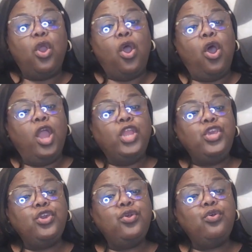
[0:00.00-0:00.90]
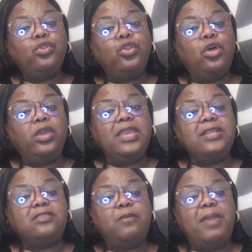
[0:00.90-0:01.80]
Are you
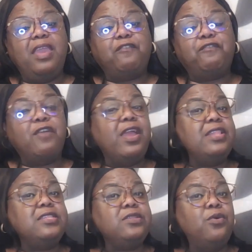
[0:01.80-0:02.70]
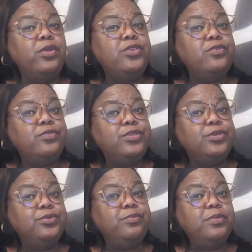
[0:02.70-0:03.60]
looking to make friends on
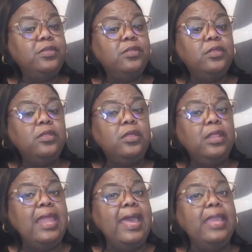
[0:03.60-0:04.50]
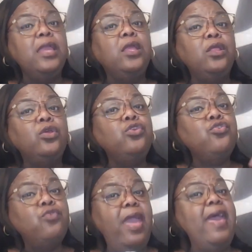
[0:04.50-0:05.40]
YouTube? Like,
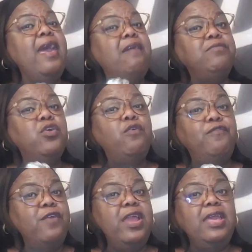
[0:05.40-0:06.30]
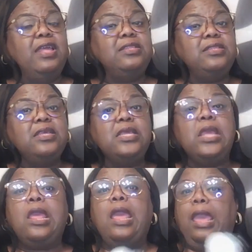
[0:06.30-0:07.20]
you have no friends
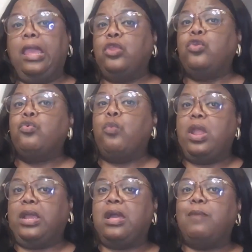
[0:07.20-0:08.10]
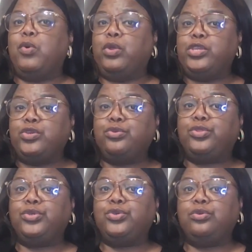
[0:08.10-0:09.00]
and you want to come on
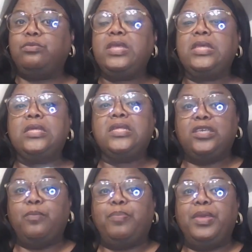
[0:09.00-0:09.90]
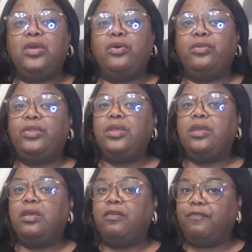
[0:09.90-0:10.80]
YouTube to build
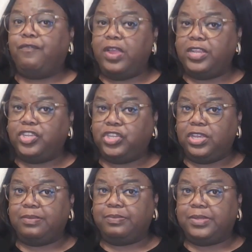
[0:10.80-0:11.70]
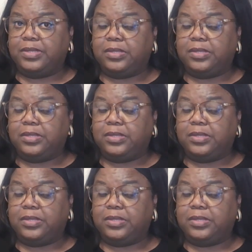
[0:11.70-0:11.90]
friendships?